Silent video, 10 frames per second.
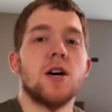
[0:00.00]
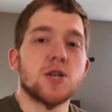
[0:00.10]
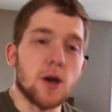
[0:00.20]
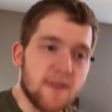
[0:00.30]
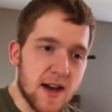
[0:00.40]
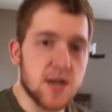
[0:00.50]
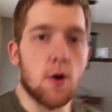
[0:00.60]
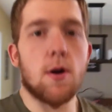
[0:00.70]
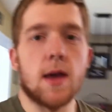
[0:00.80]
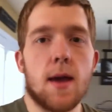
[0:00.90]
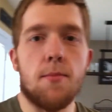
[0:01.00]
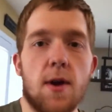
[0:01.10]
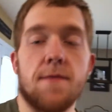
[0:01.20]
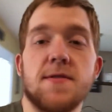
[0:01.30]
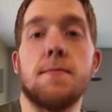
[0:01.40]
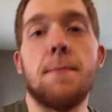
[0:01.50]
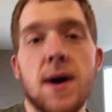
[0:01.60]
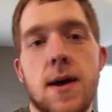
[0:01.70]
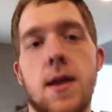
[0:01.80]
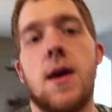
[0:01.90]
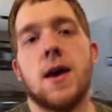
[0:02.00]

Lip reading: so I've actually already ate breakfast, but